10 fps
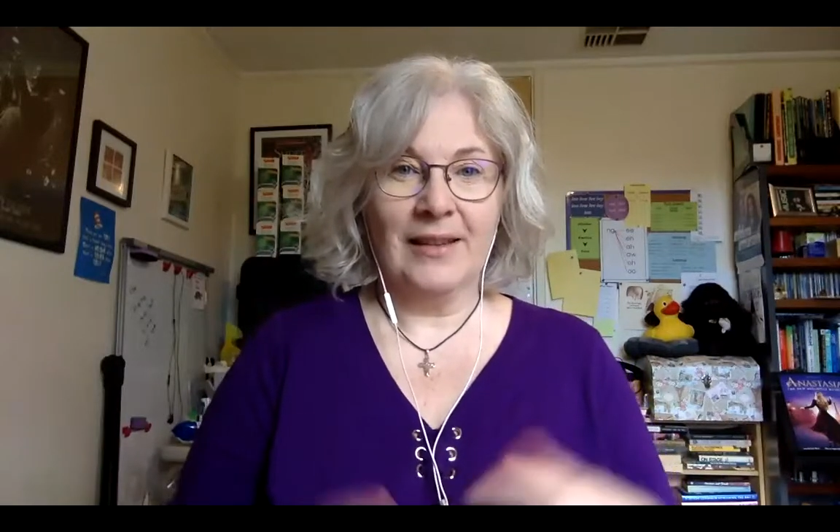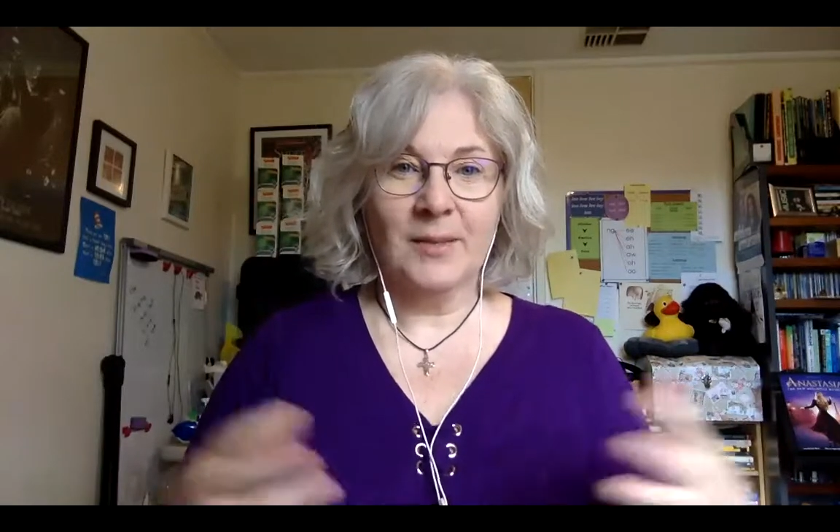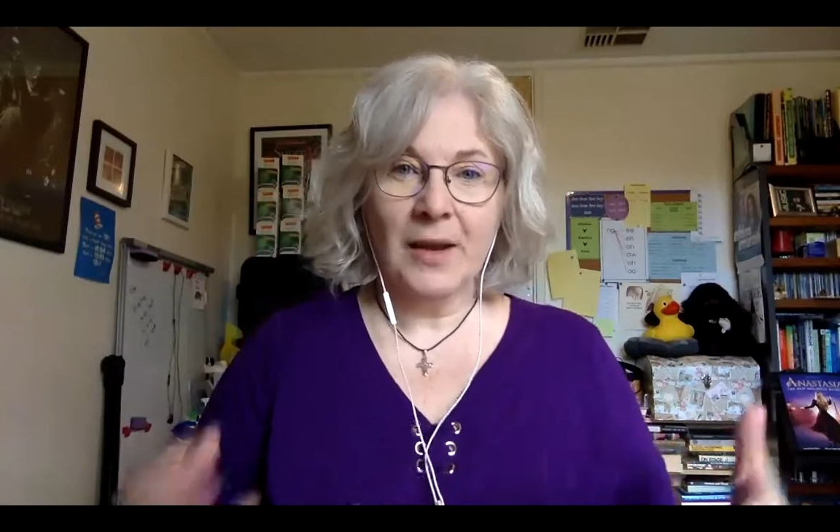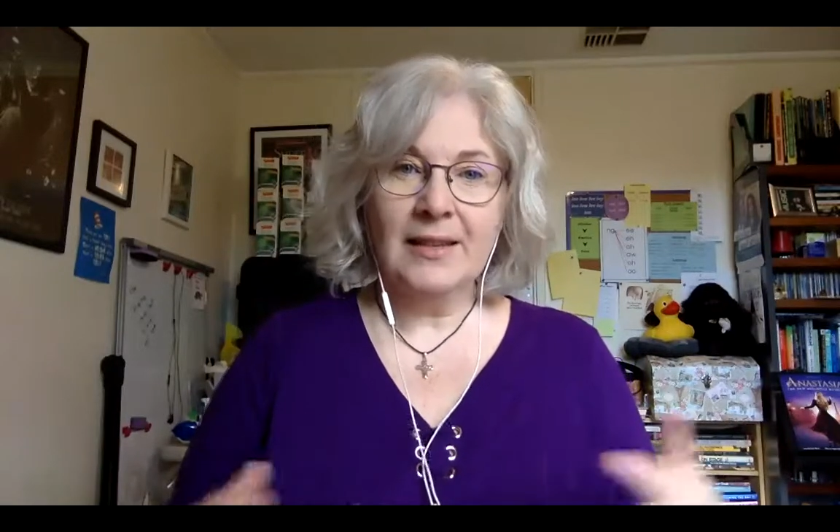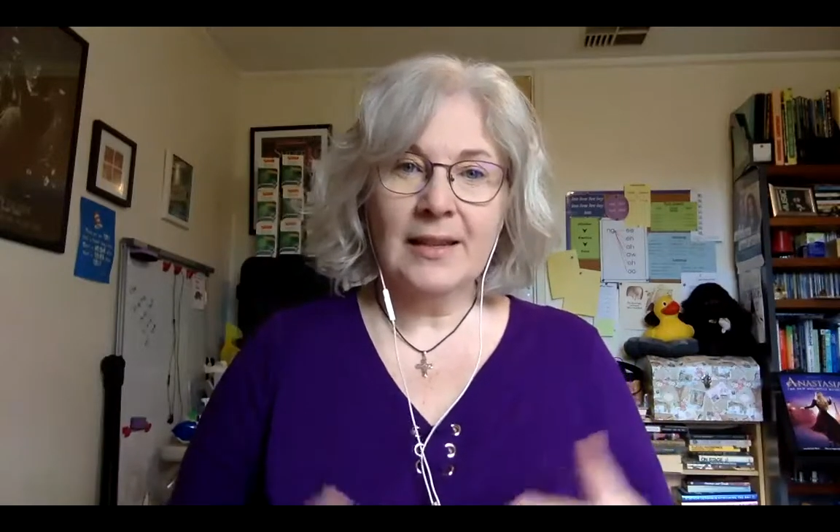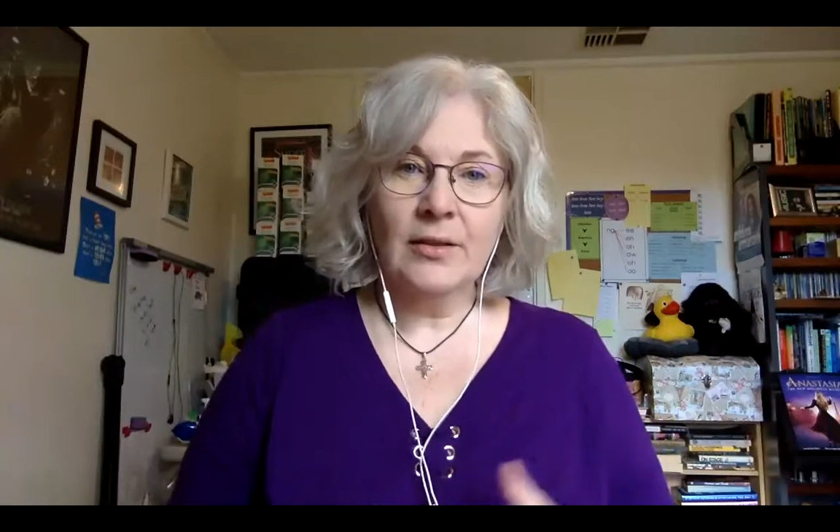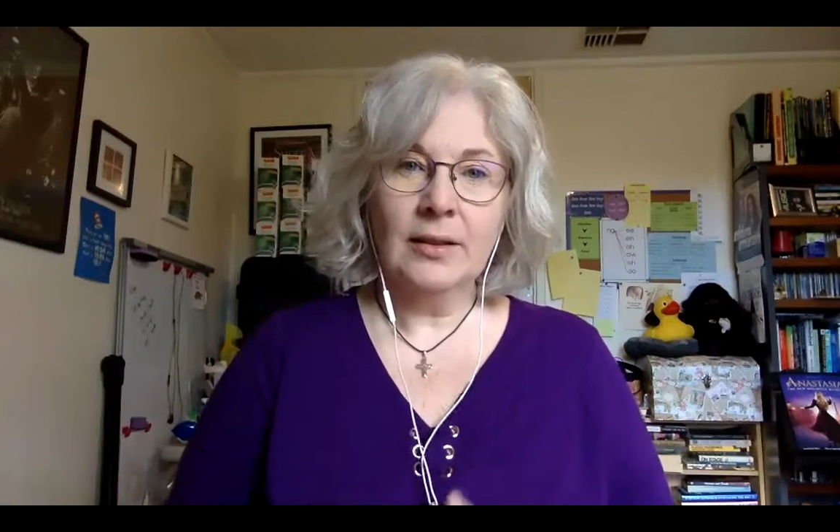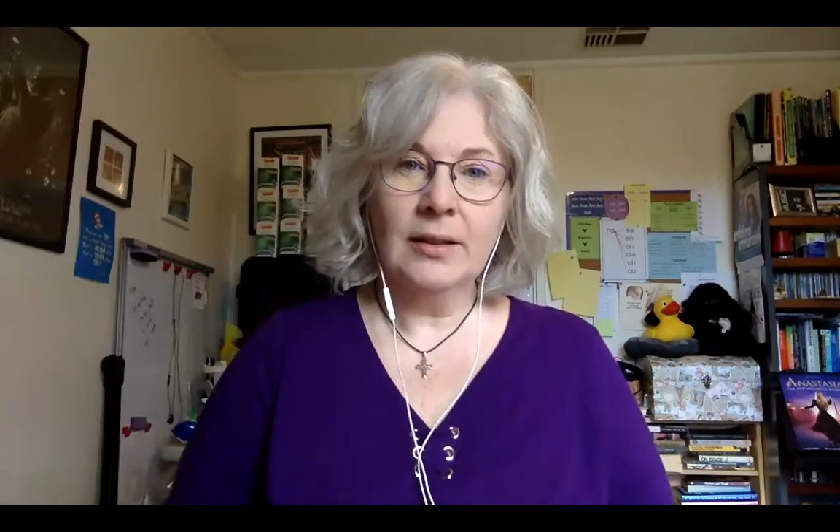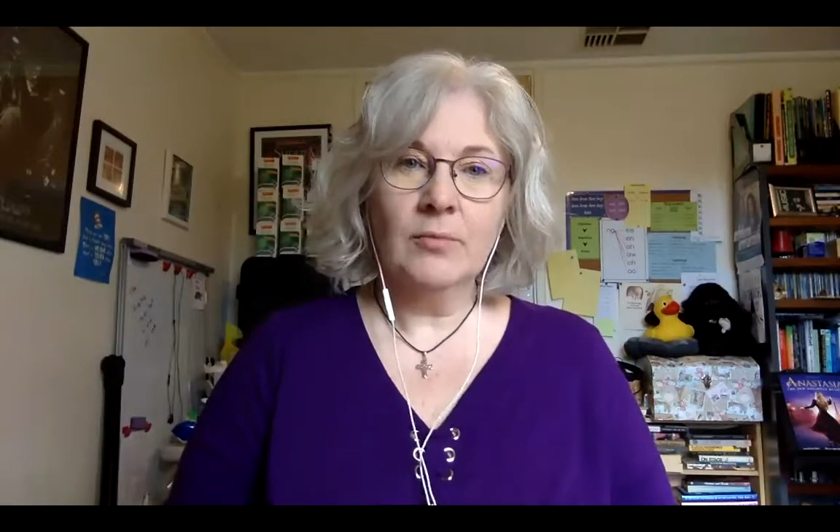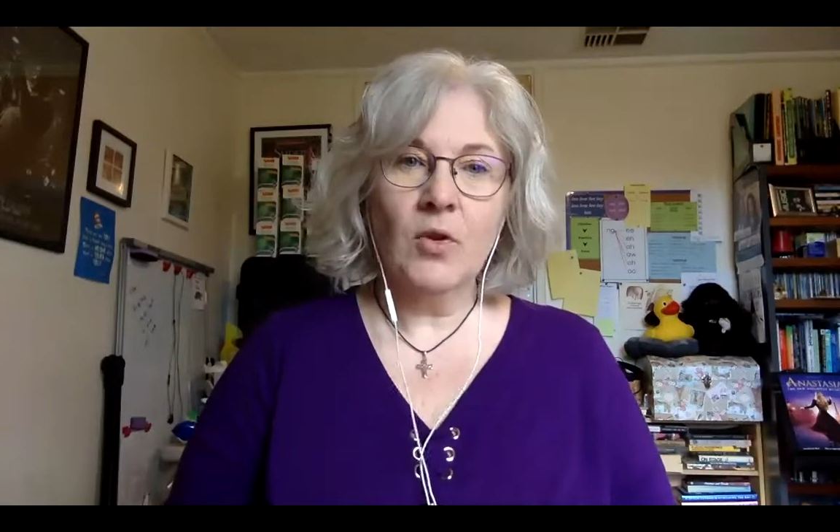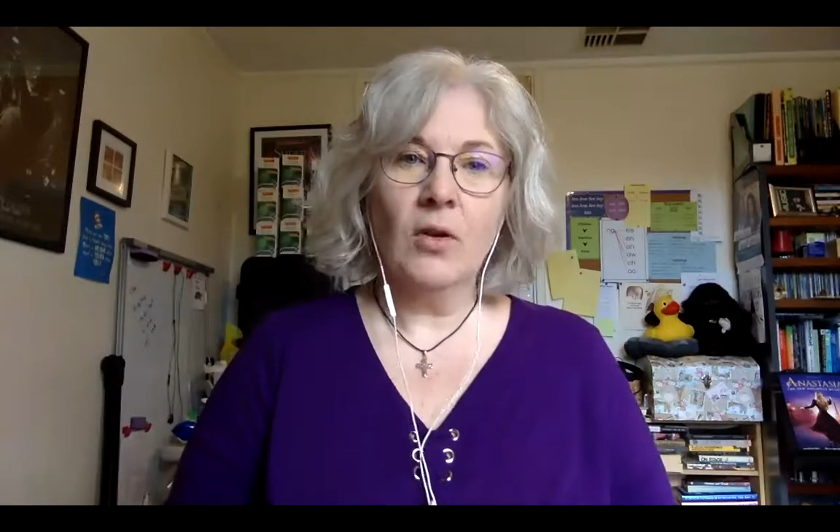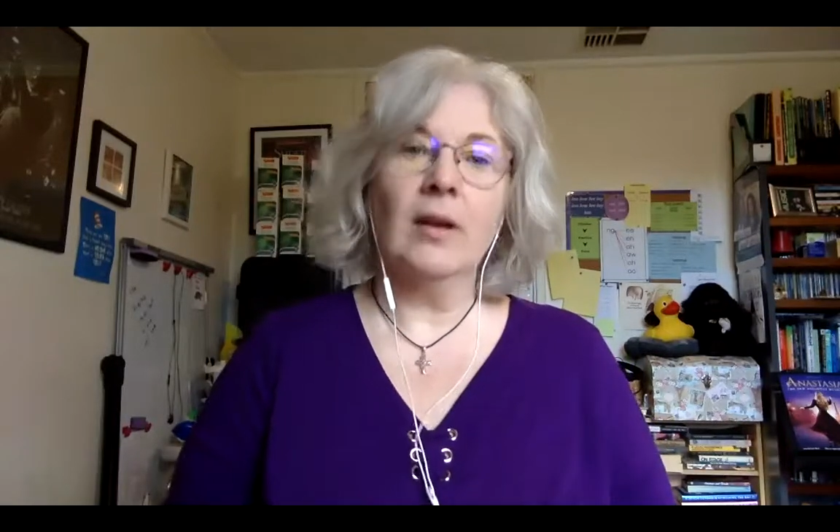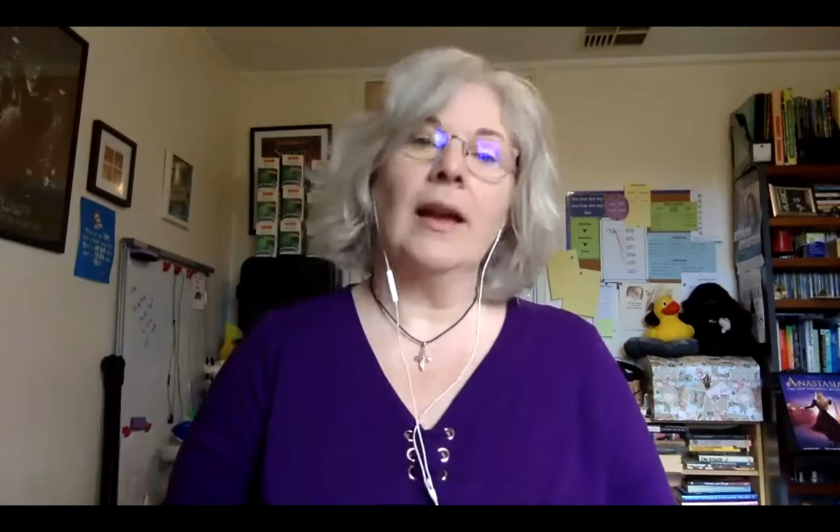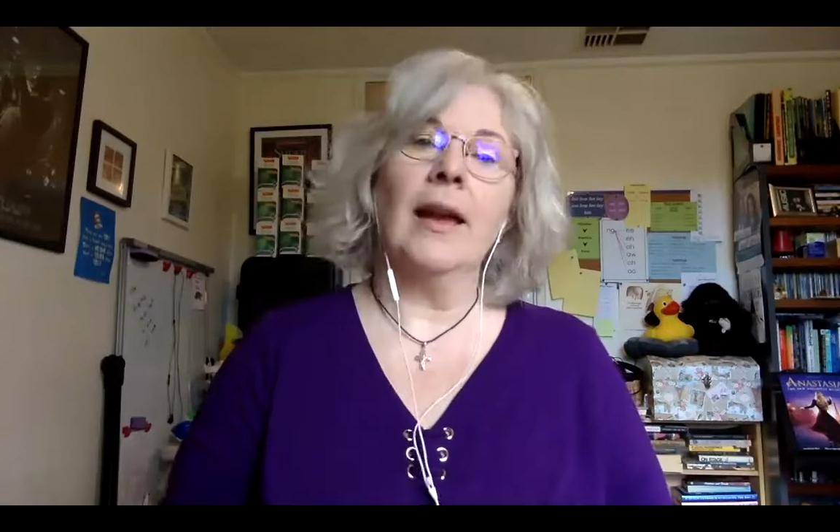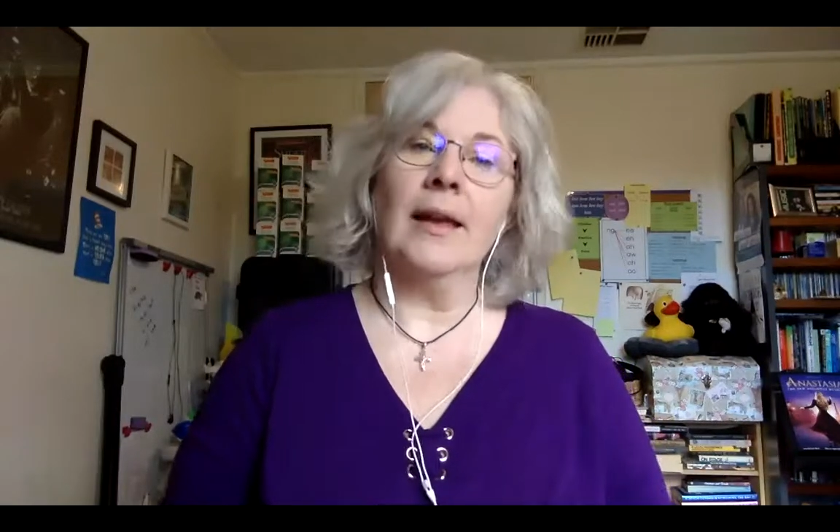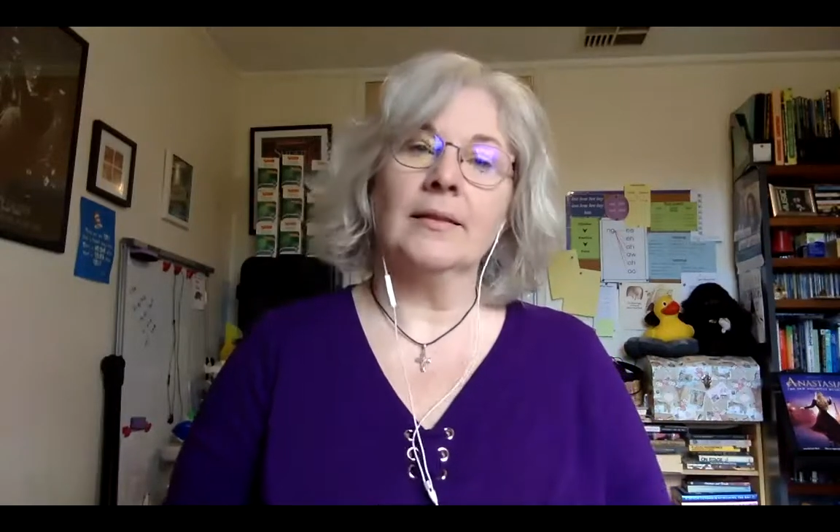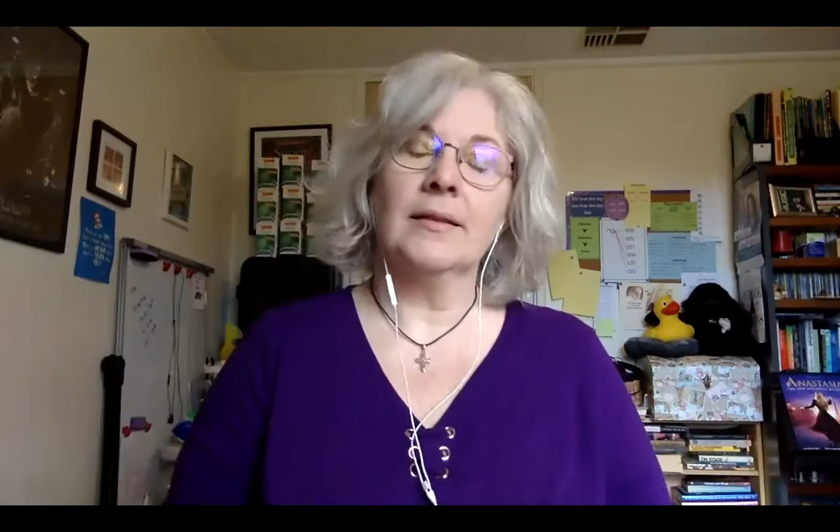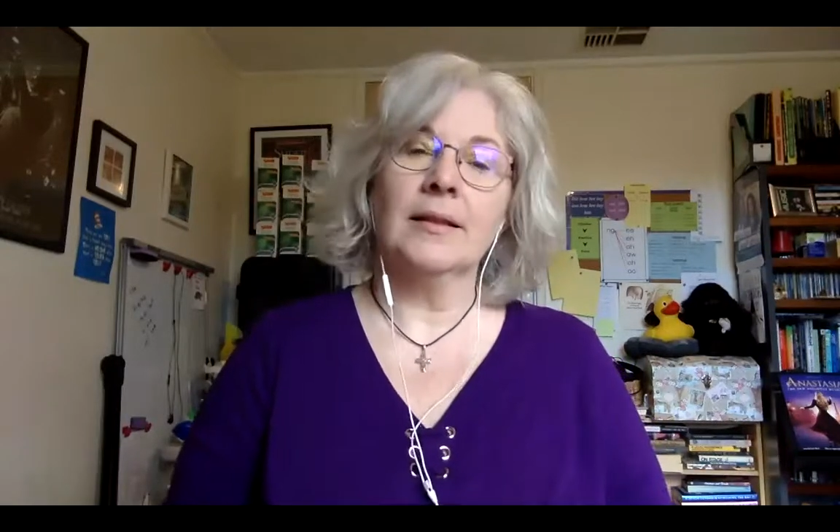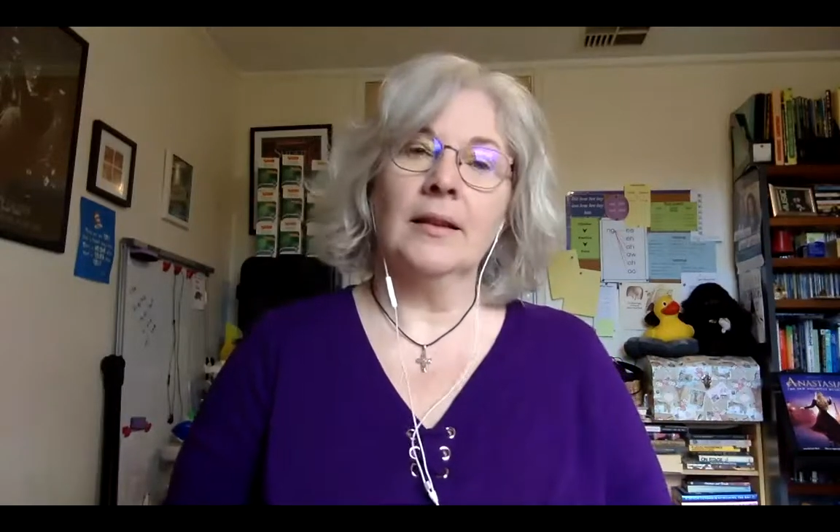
our space here a little more, and